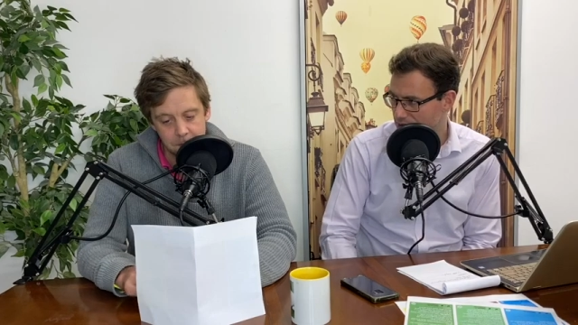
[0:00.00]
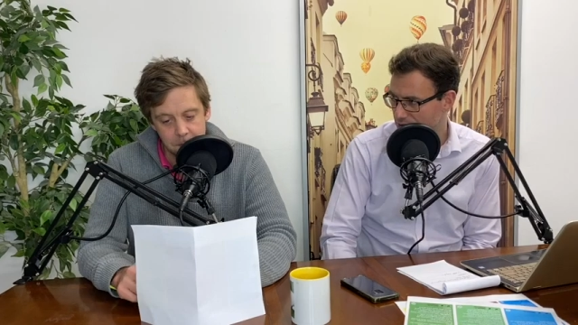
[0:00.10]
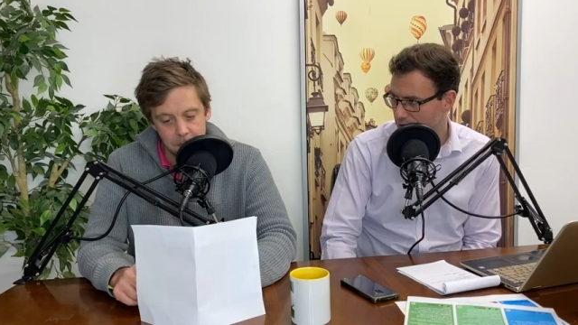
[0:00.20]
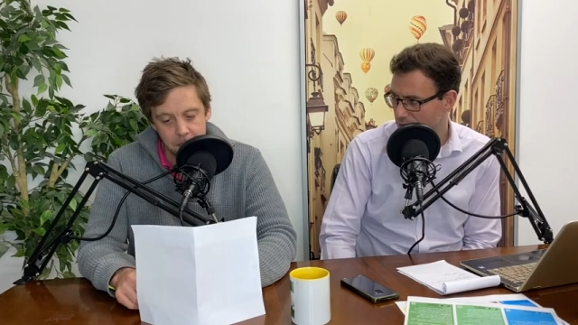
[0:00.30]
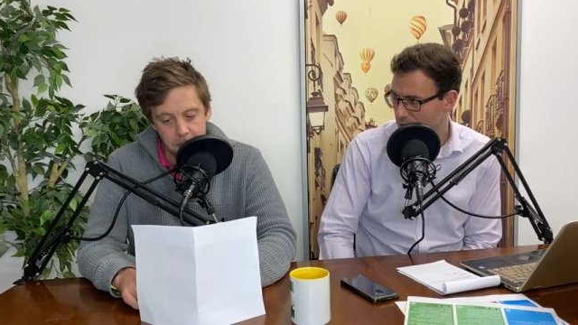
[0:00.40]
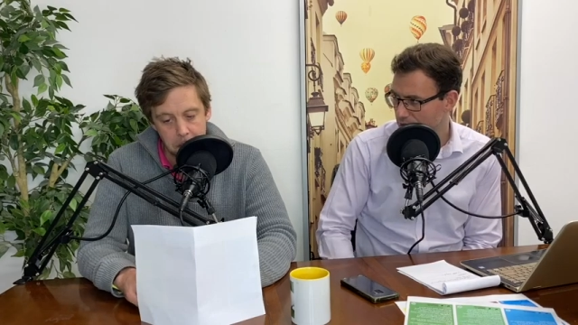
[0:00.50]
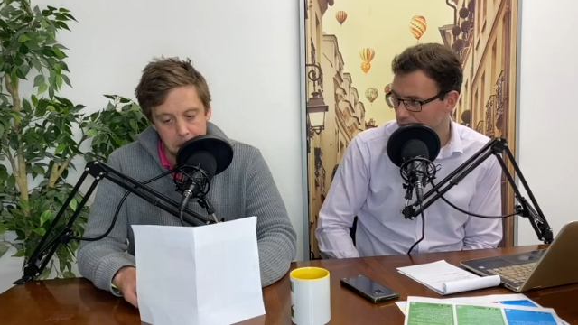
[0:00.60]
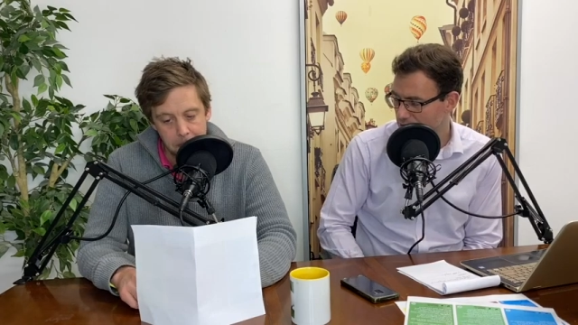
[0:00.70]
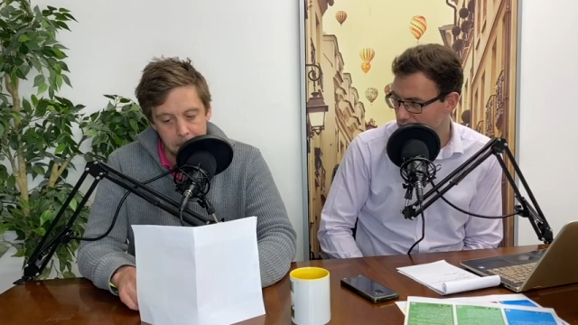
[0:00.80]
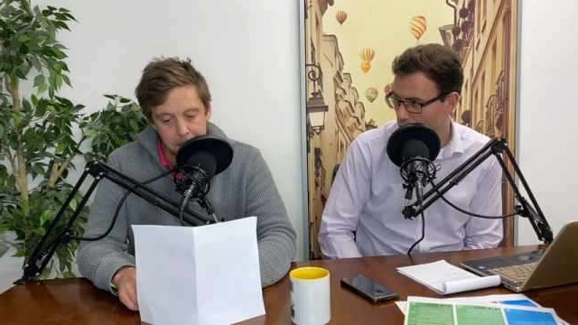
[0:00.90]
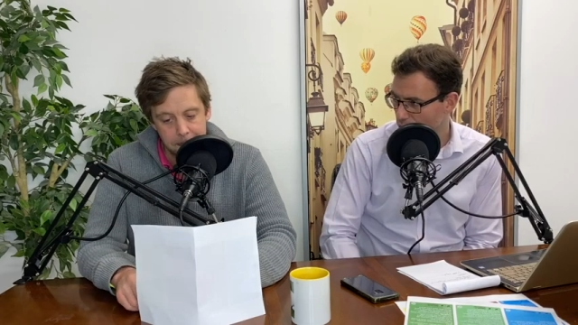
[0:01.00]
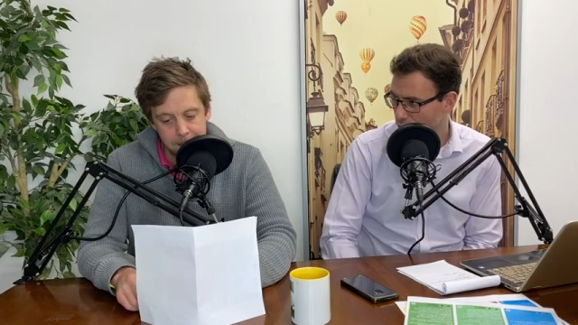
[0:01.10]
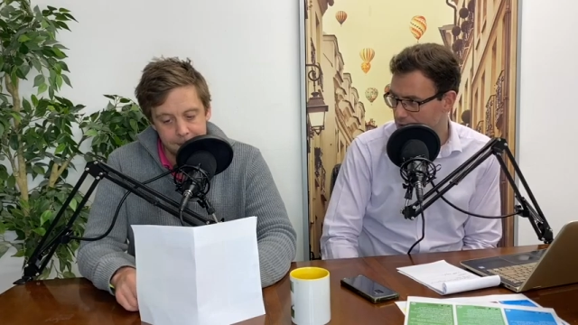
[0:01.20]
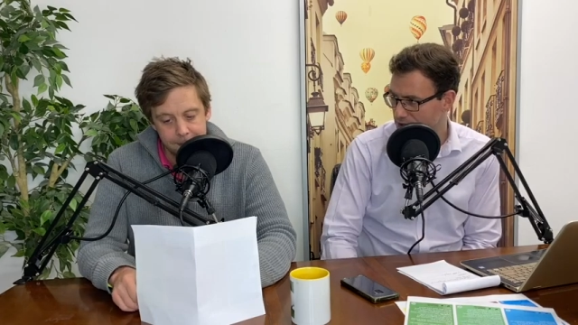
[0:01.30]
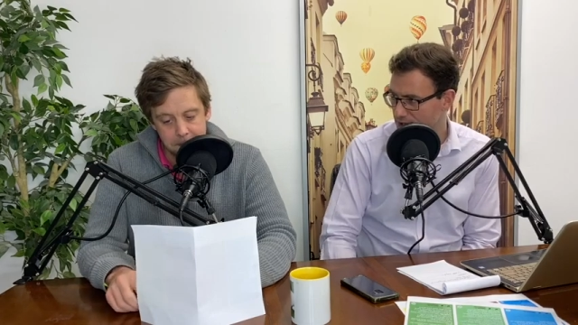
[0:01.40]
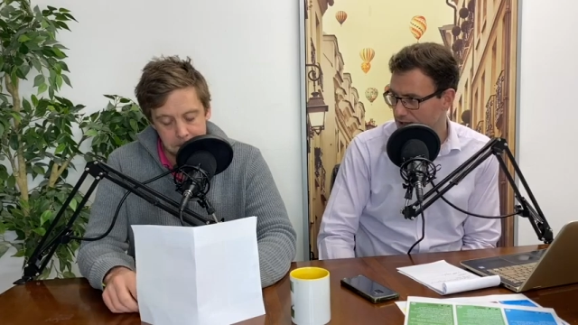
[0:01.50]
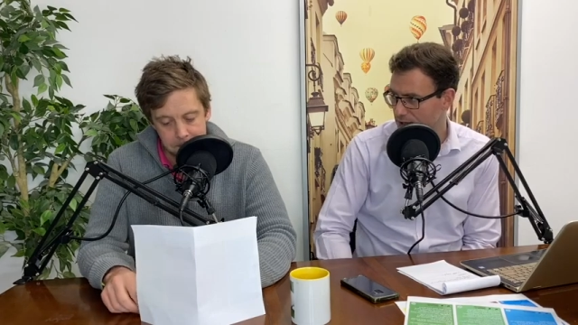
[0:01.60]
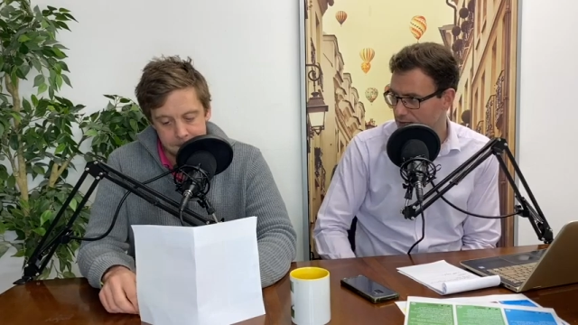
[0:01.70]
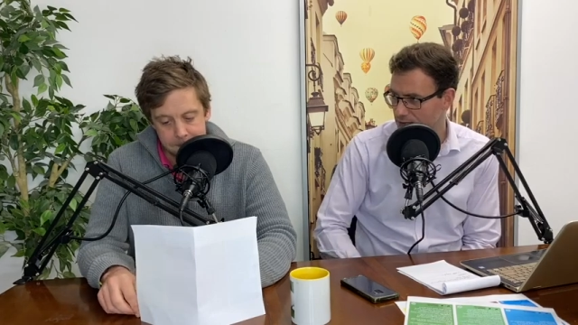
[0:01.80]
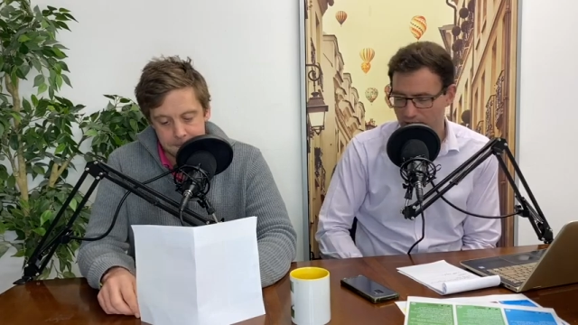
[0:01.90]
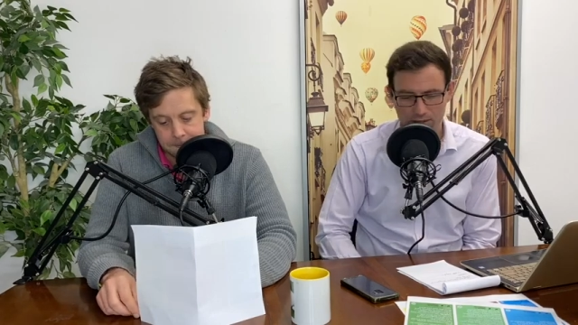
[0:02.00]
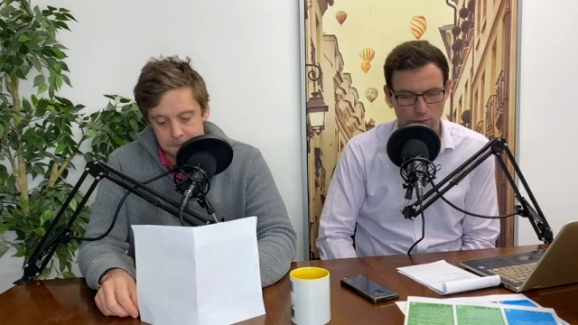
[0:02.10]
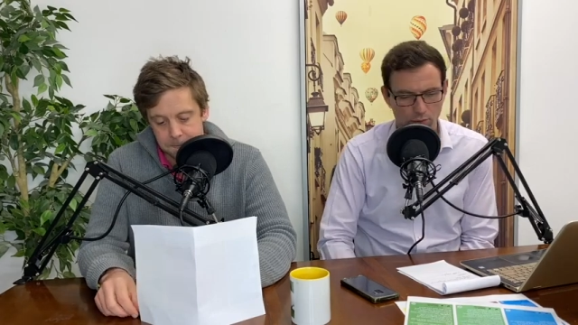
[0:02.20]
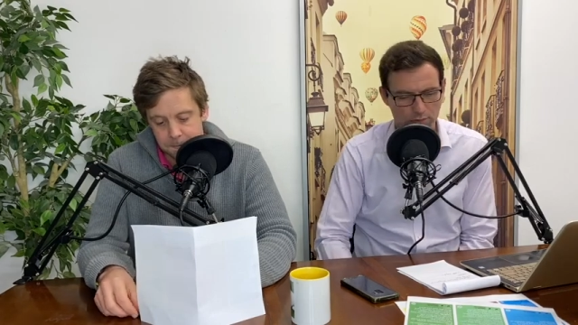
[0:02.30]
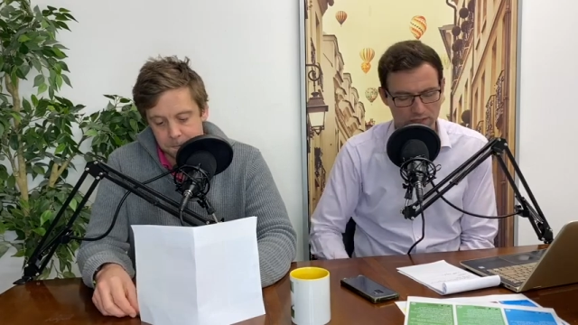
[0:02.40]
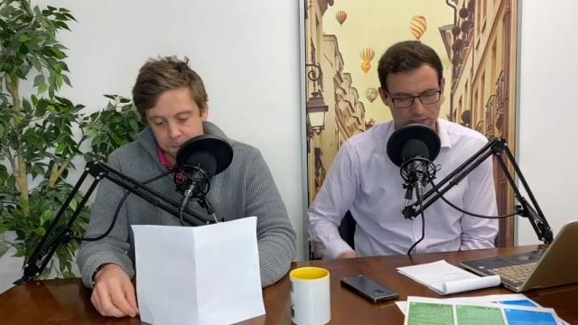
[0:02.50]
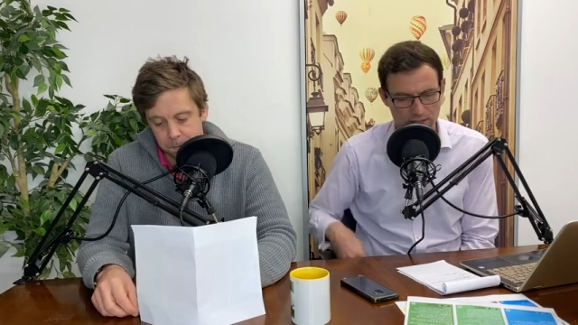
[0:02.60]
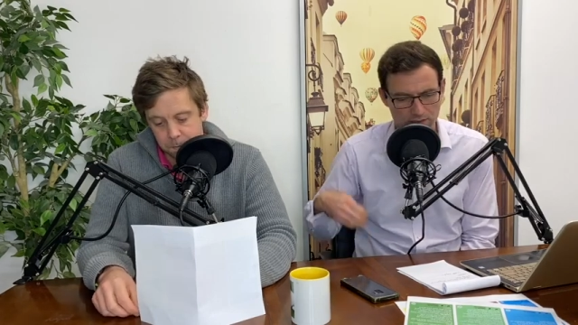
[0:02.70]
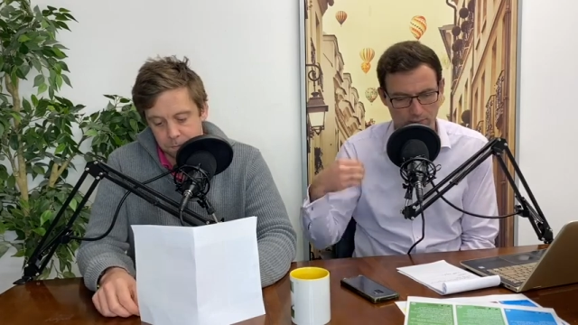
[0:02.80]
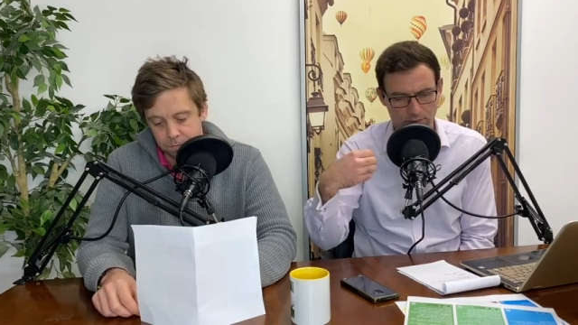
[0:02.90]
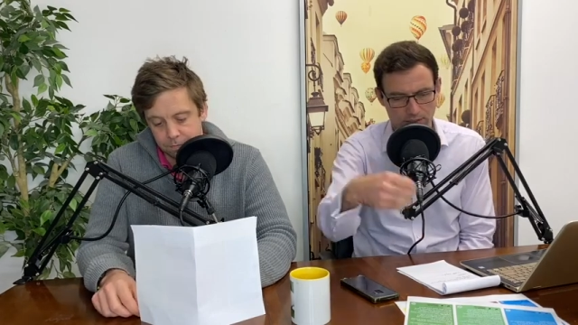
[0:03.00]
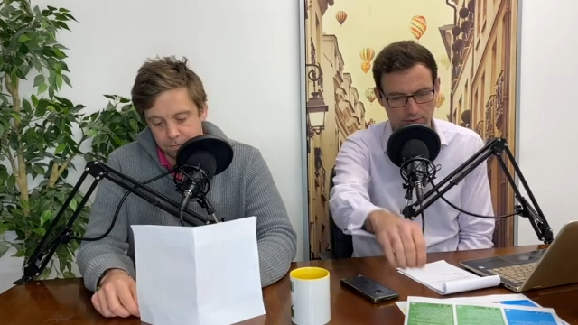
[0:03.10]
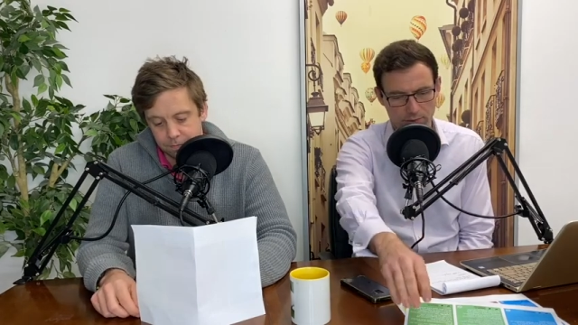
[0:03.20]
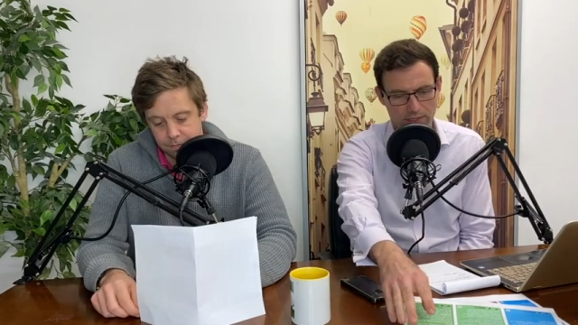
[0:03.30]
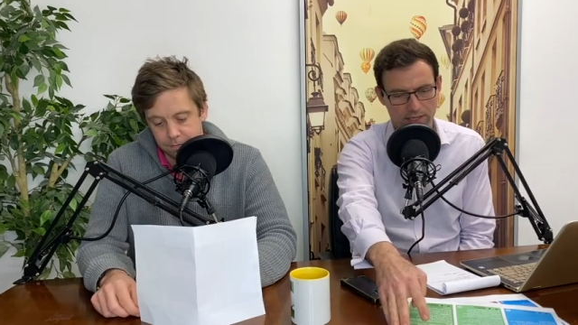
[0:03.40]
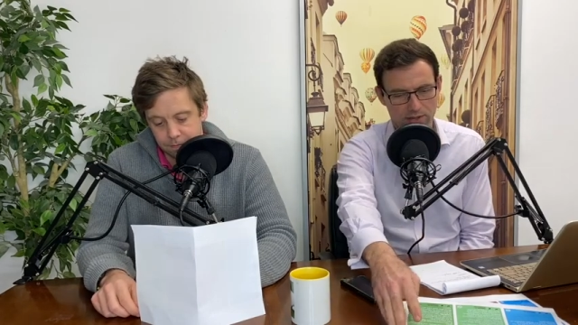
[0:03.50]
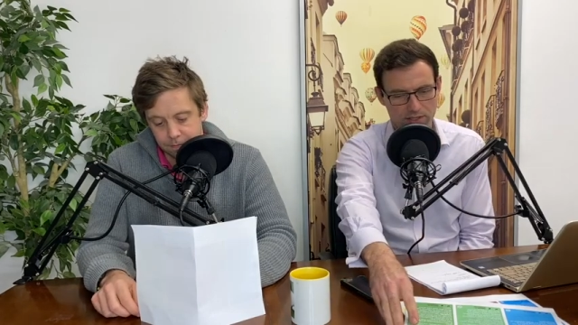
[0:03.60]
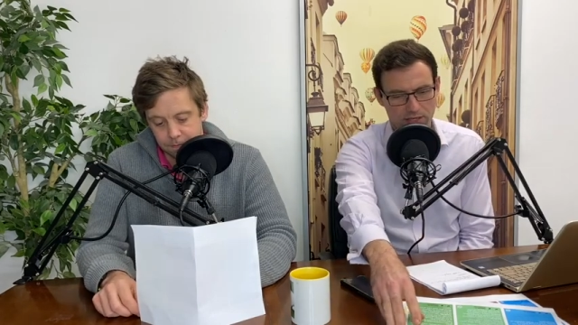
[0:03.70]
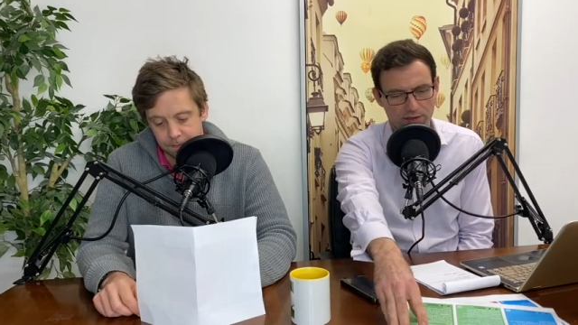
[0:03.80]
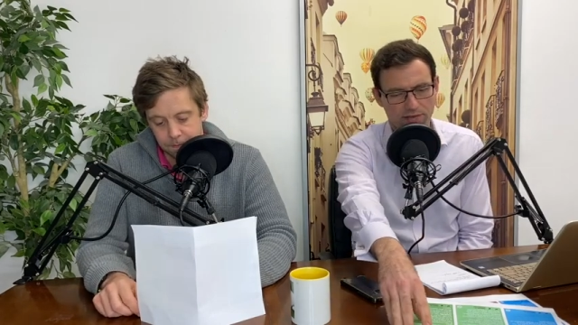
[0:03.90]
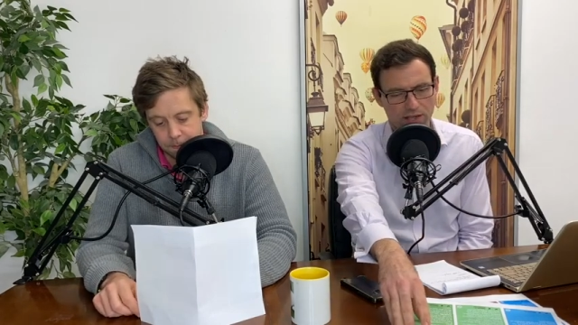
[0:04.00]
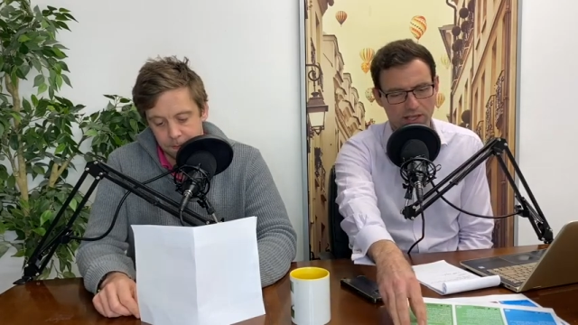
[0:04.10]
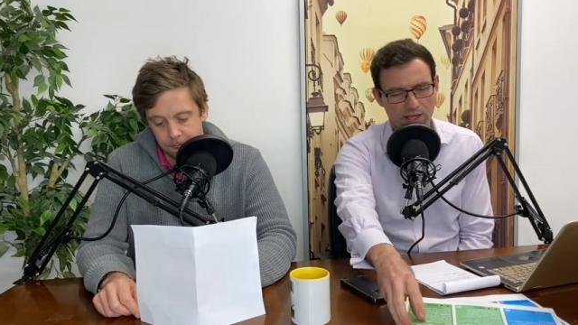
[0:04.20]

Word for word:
Speaker 1: to increase jobs and mm-hmm. you know, get it all recycled and all that good stuff.